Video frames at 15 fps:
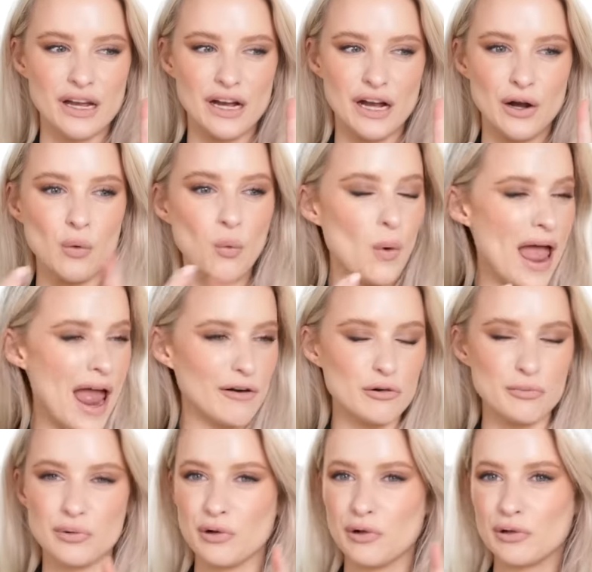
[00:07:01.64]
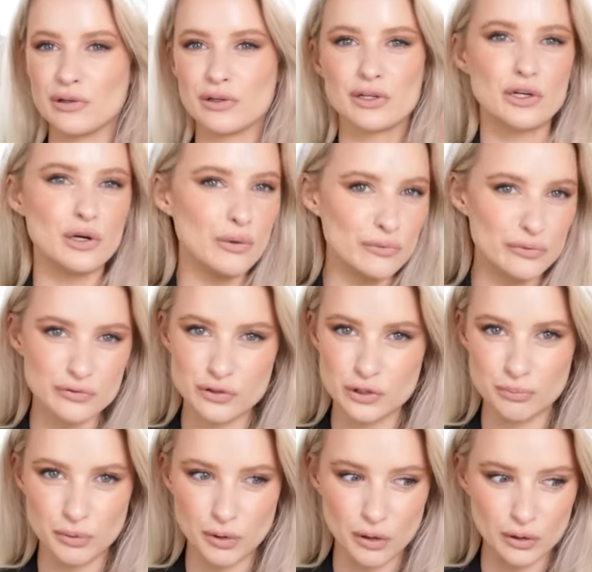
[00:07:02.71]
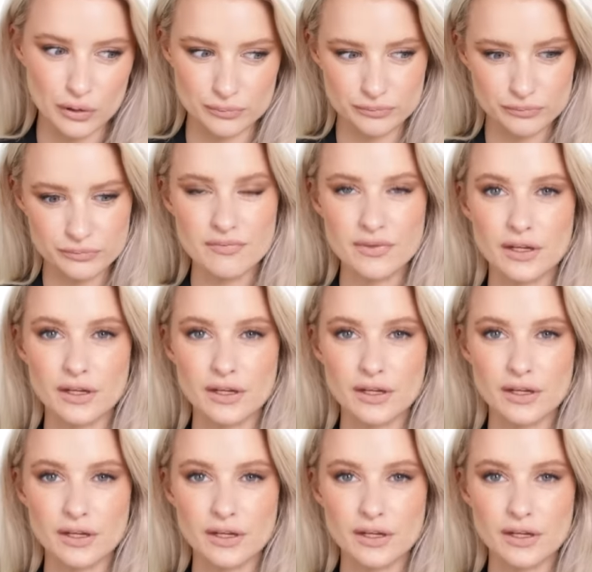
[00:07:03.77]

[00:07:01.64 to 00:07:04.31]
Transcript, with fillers: uh, wearable, comfortable,